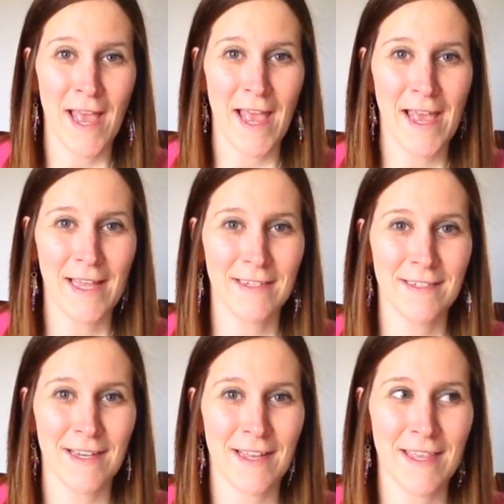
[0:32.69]

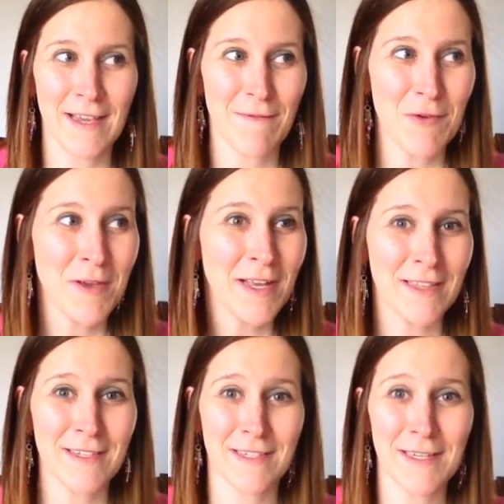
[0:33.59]
And I think if you can
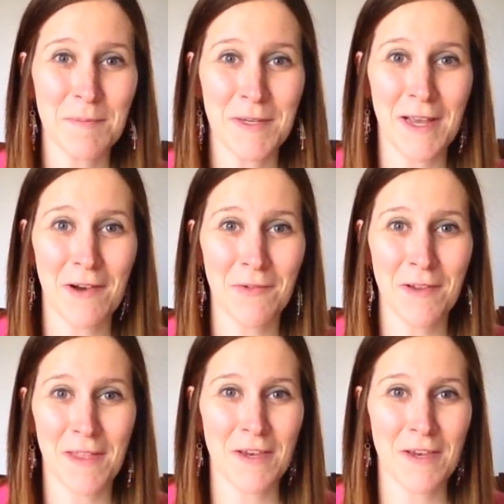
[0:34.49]
get the sleep down,